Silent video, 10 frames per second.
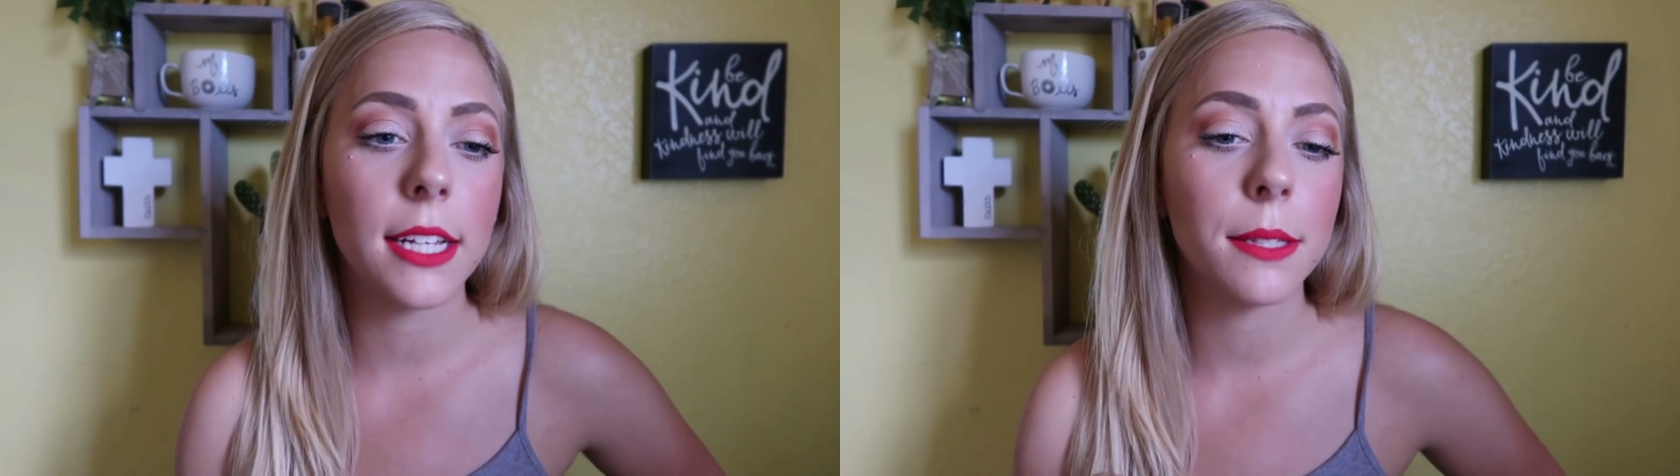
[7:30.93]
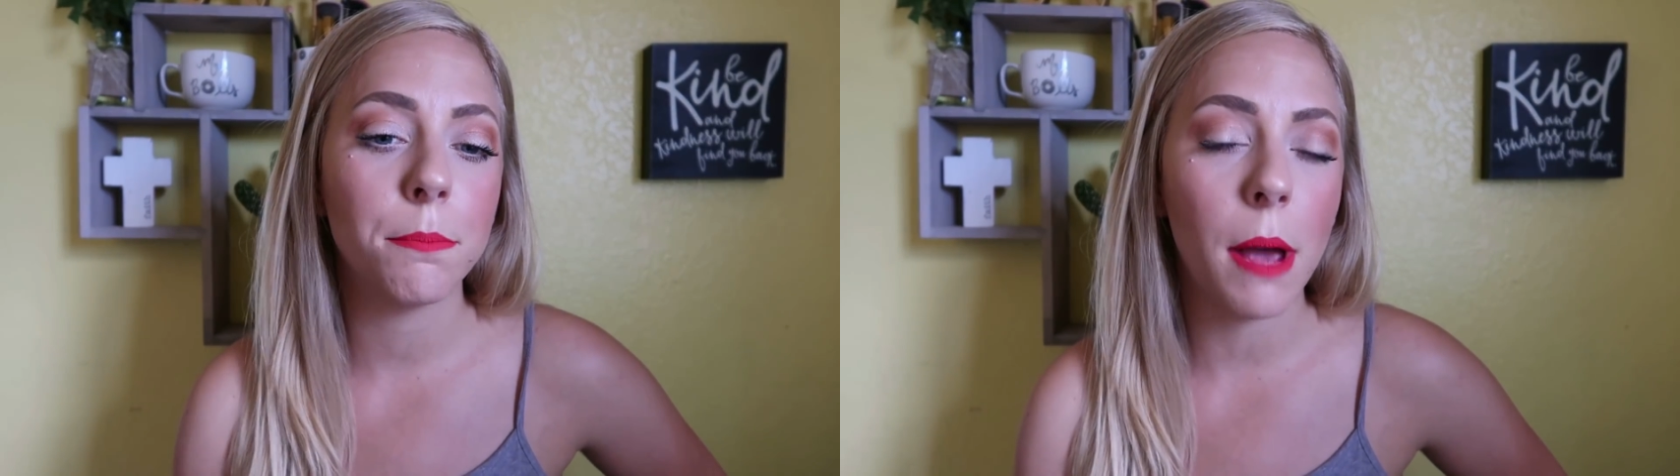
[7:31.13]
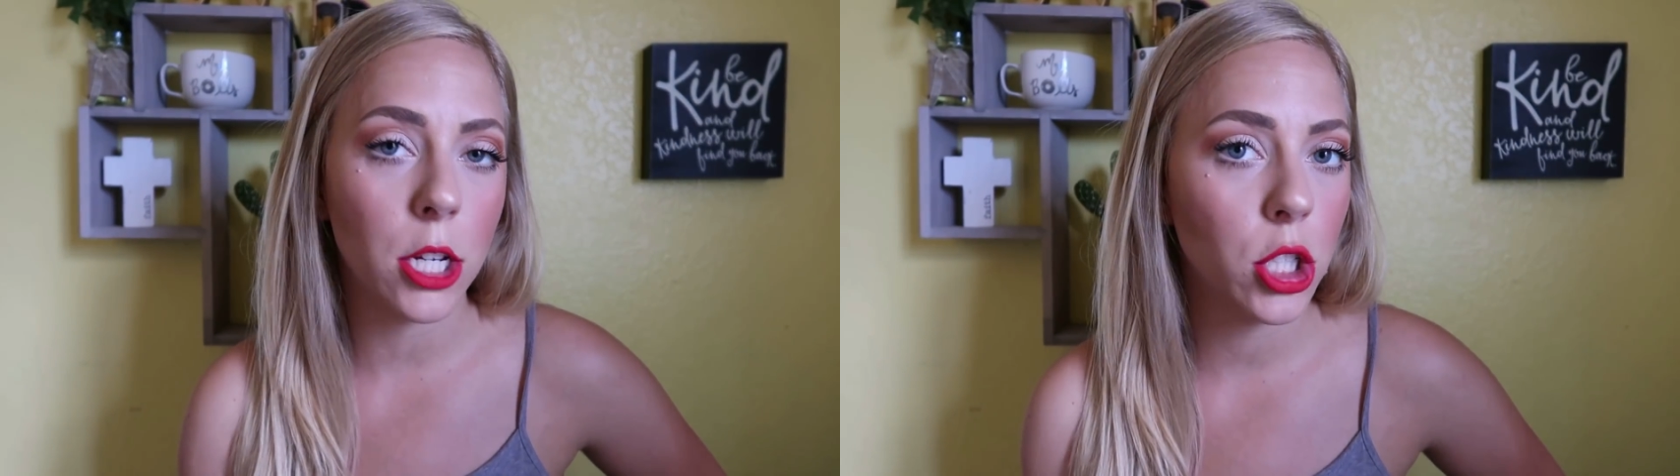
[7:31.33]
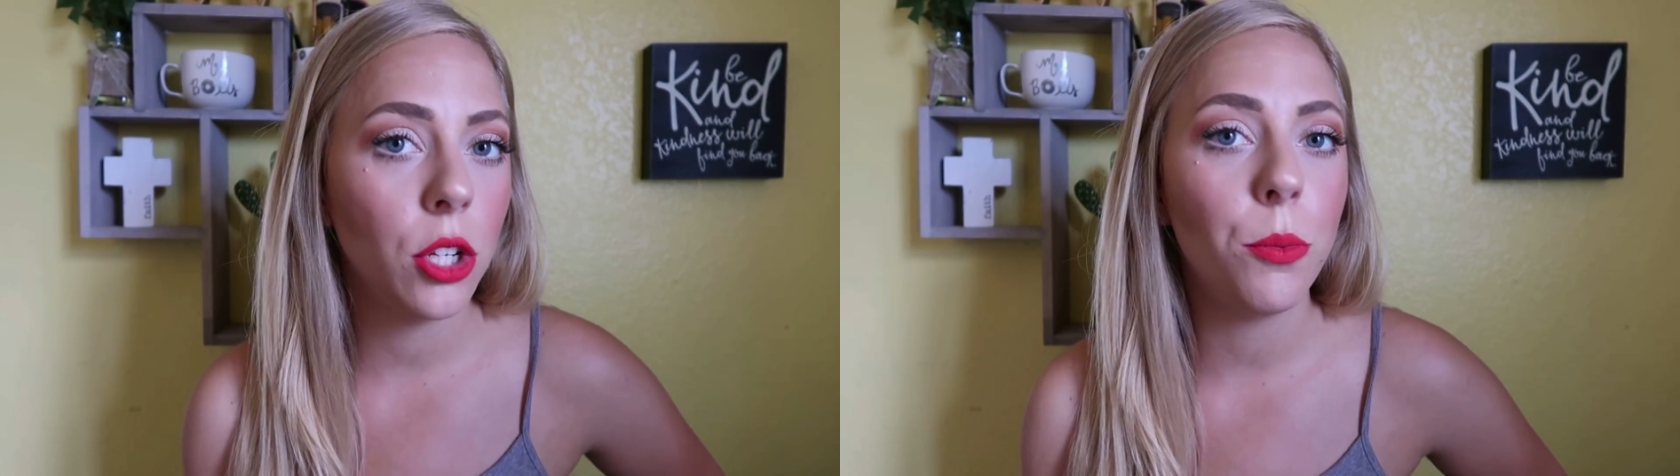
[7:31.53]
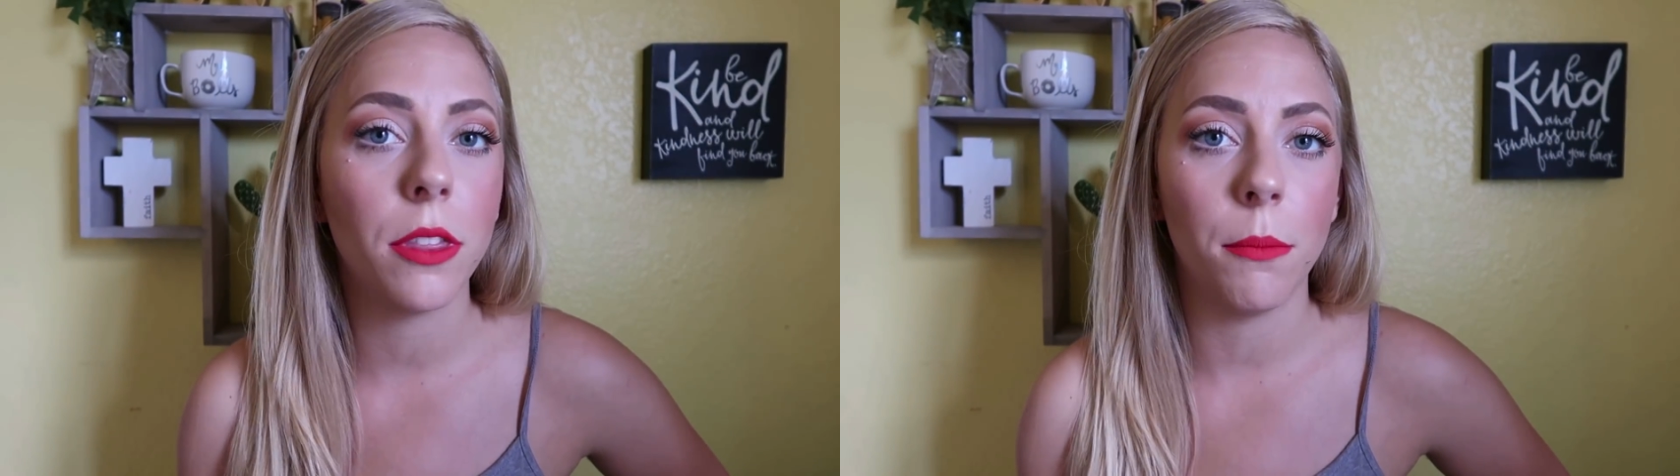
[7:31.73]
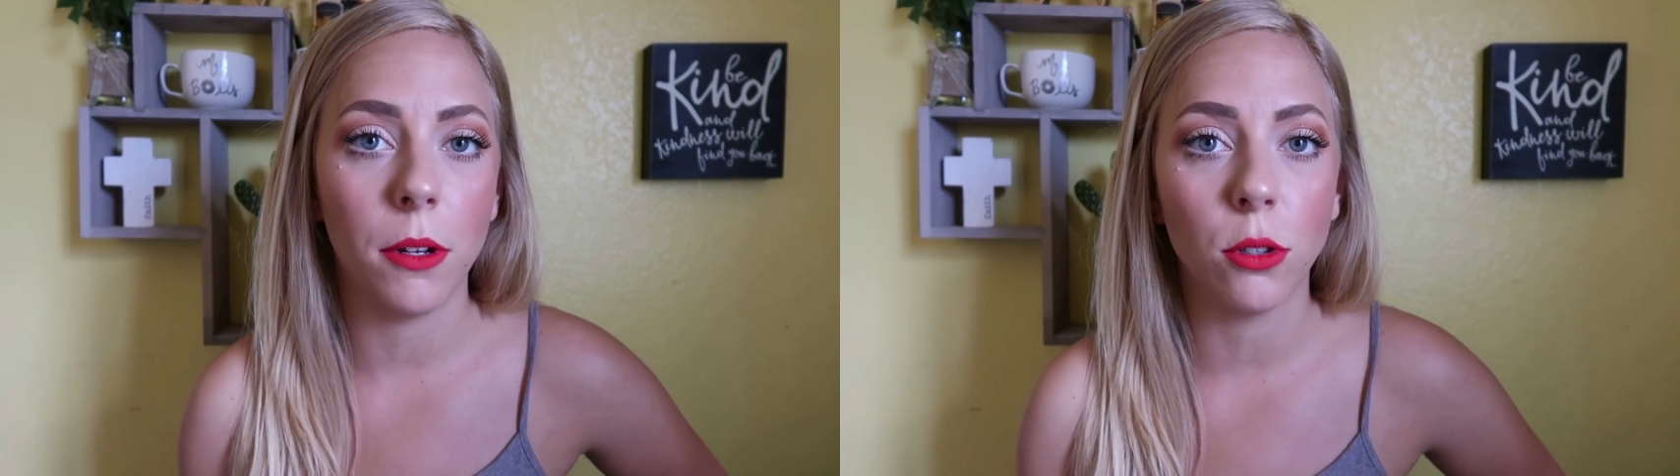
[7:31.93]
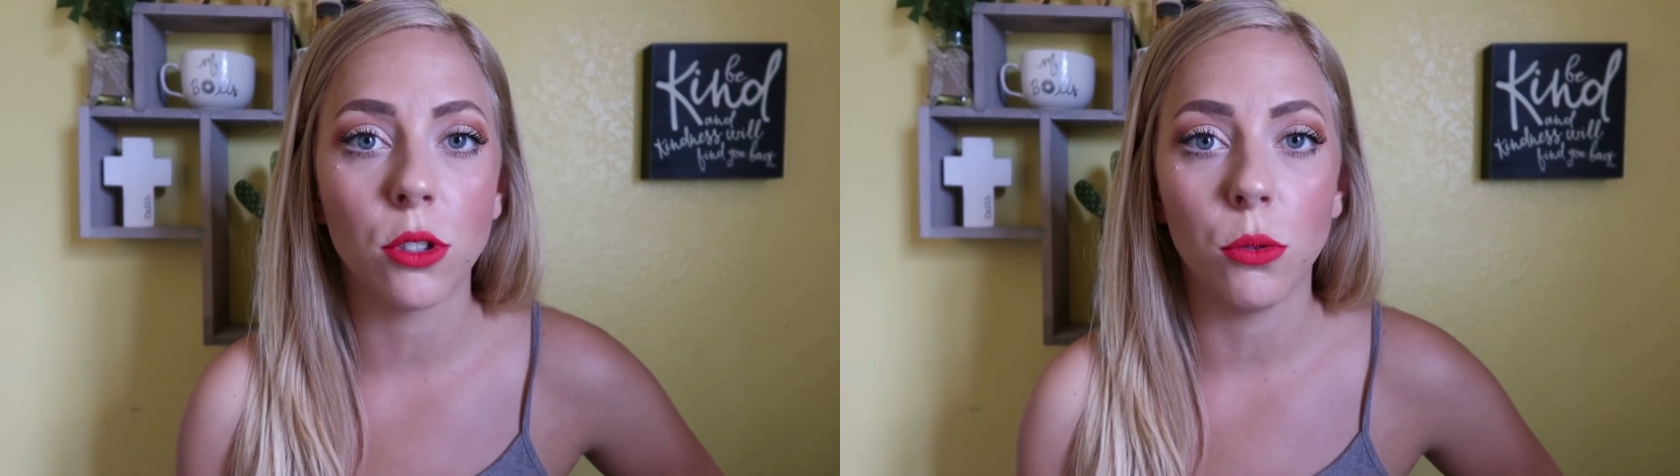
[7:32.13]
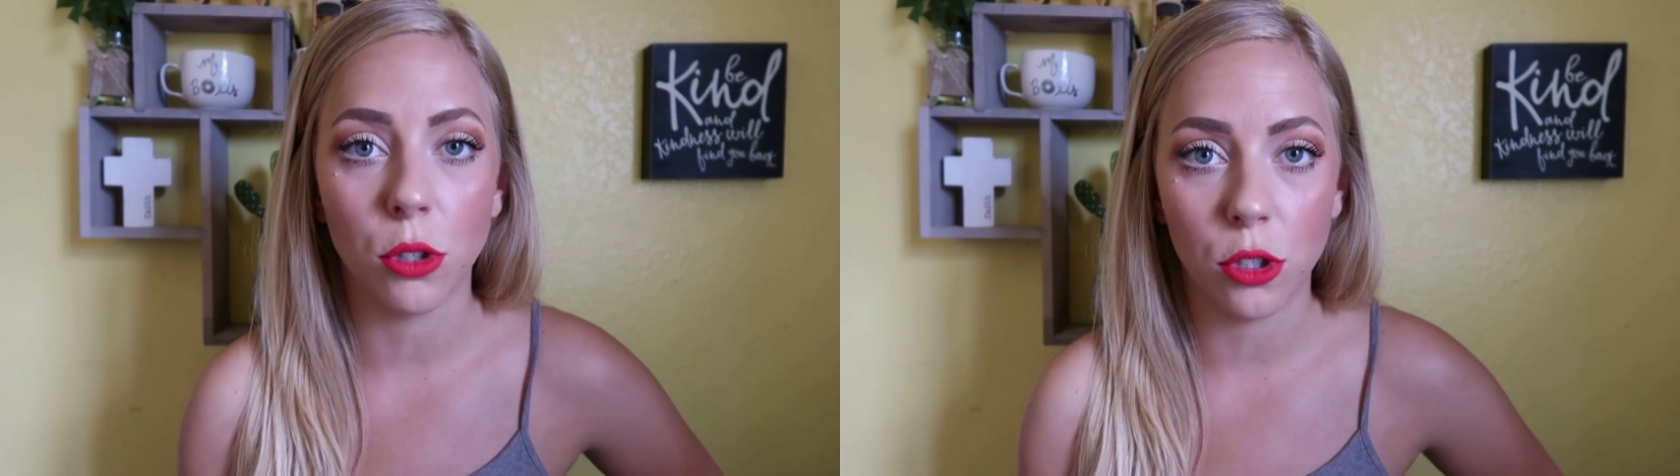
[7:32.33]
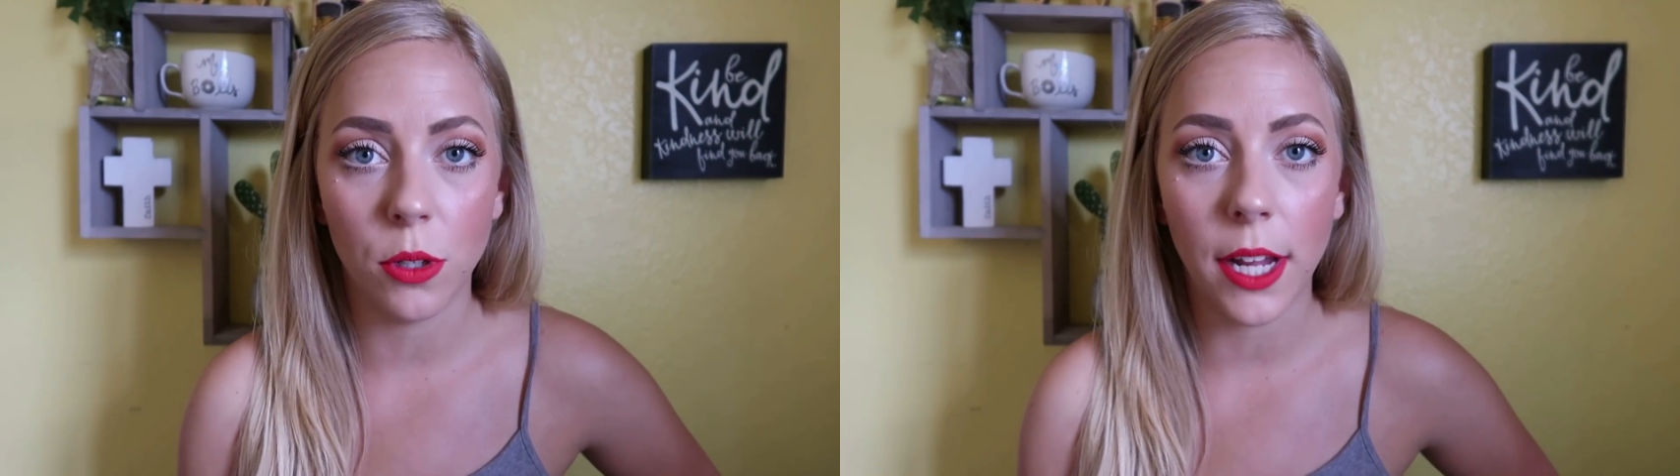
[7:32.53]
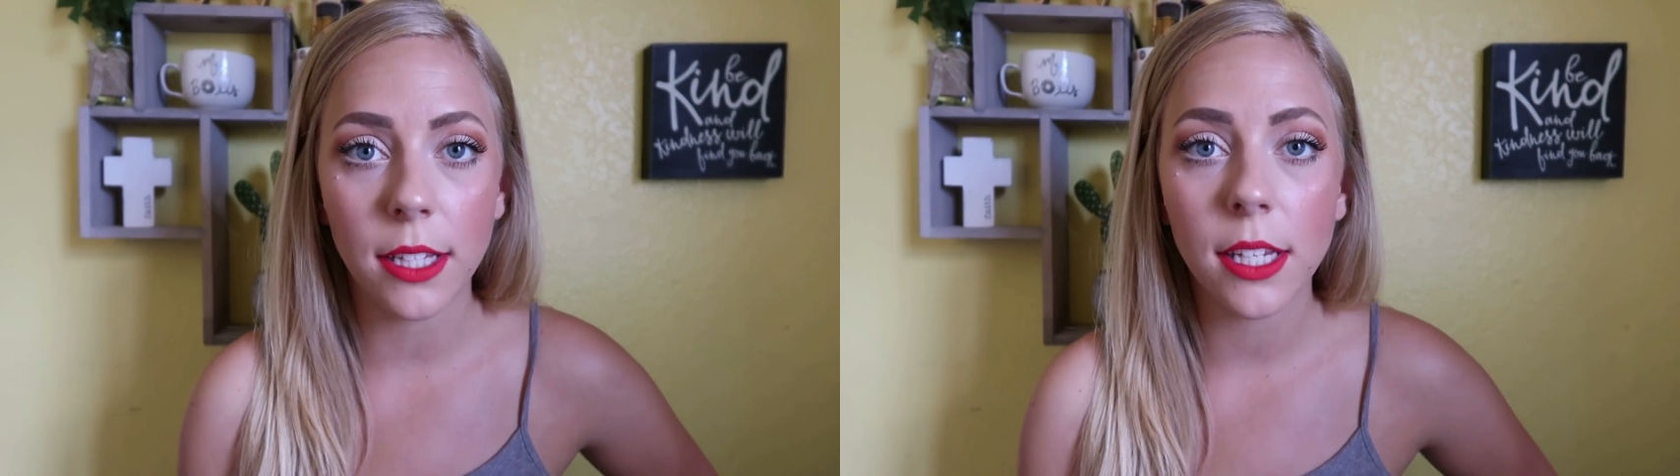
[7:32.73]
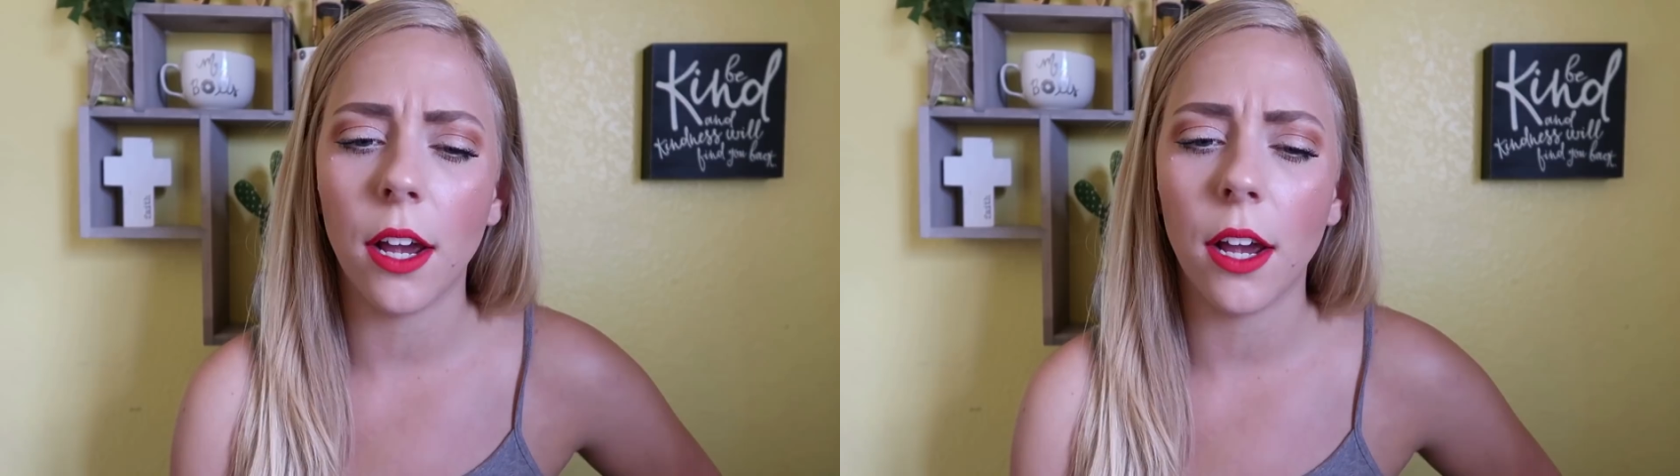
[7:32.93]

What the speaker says: especially with the middle school students.